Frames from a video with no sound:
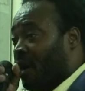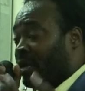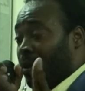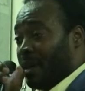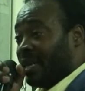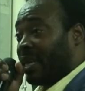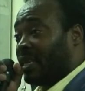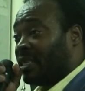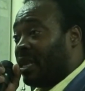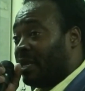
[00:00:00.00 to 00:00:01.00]
you're on their
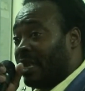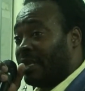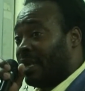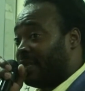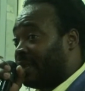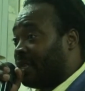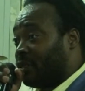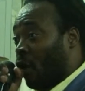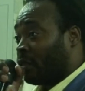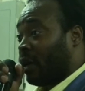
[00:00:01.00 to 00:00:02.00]
medication and then the
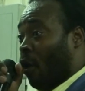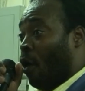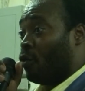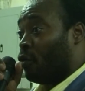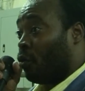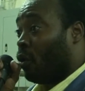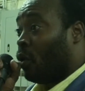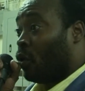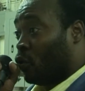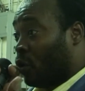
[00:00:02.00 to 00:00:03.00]
doctor calls you,
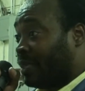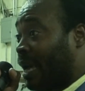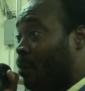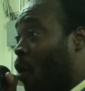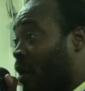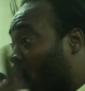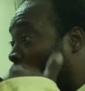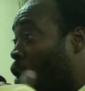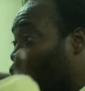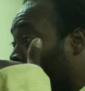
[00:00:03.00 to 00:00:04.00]
you don't take more, they call